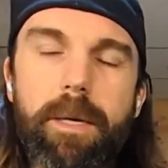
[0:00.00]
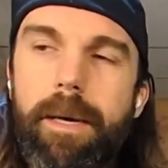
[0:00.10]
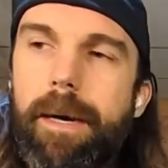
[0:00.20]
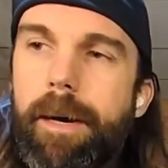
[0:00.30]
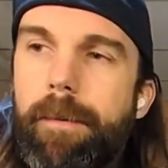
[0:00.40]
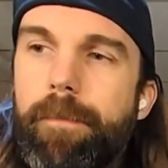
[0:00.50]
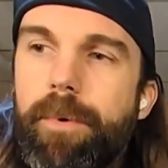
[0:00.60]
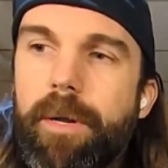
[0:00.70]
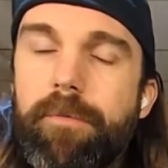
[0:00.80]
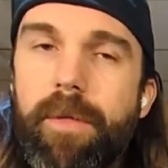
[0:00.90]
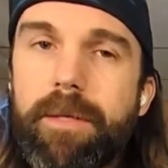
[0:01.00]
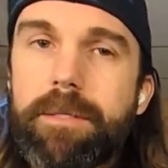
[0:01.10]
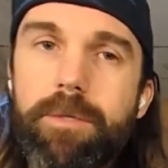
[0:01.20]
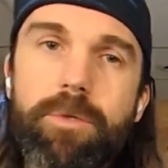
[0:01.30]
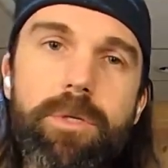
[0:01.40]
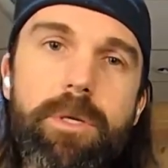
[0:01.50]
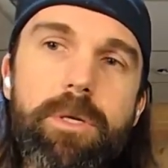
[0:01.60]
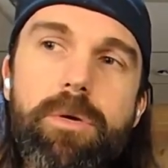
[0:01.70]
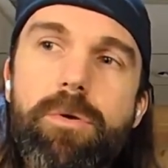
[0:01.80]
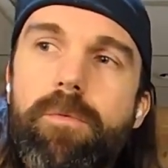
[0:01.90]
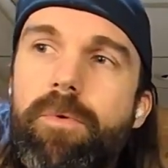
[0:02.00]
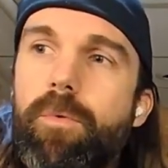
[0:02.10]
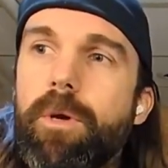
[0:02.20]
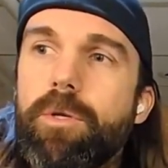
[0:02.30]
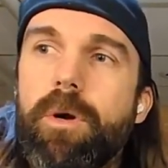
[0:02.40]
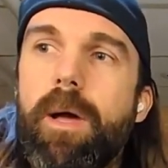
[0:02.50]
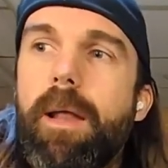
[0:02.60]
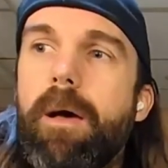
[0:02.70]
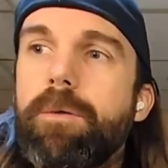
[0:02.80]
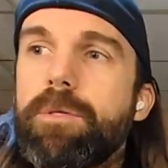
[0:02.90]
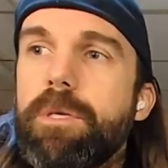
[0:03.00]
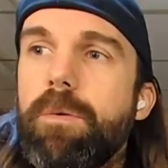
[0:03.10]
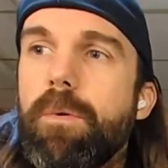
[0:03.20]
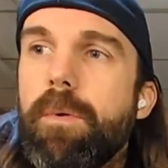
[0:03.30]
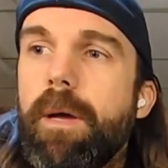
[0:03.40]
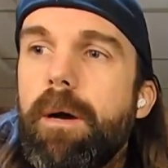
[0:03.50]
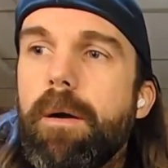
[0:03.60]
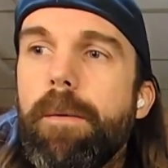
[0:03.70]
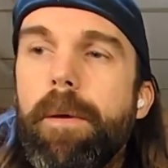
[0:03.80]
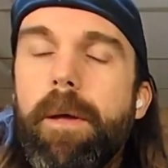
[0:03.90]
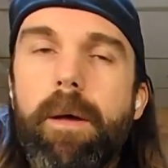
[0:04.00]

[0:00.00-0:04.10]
But if that's interesting to you, if you want to try it out and see where we are,